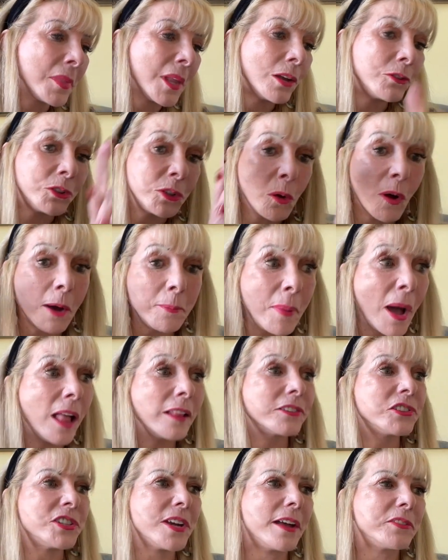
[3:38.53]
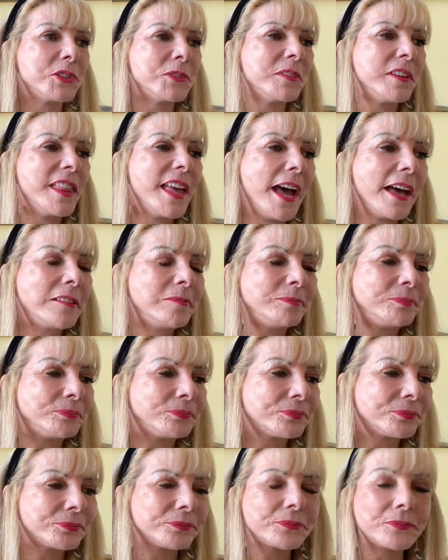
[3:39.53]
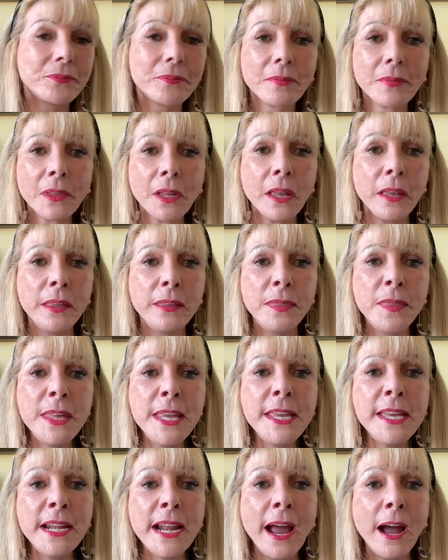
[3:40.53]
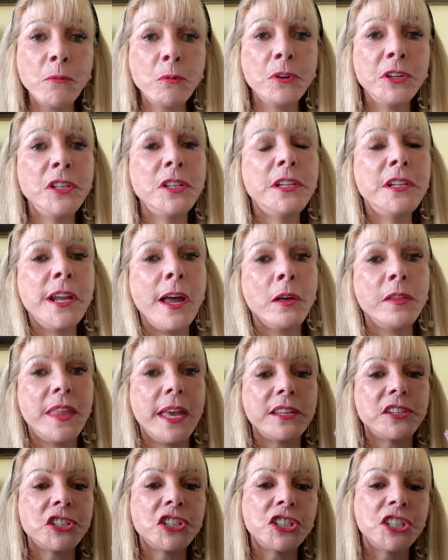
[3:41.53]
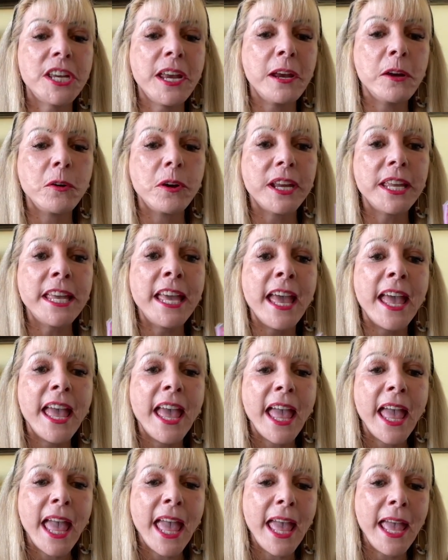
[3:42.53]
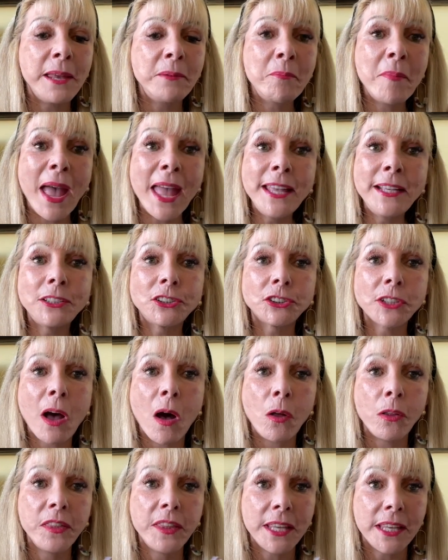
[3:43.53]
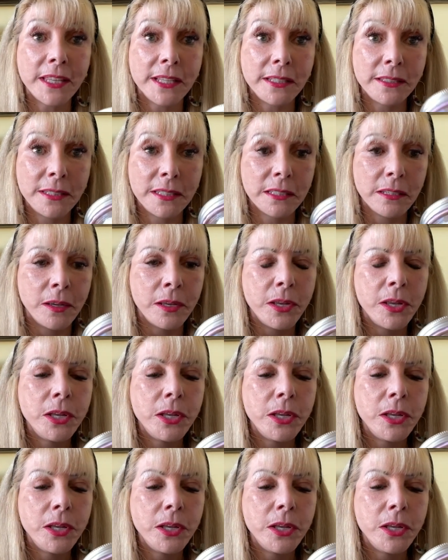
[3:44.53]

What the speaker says: So I apologize for that. Then I want you to know that Sherry hand makes all these.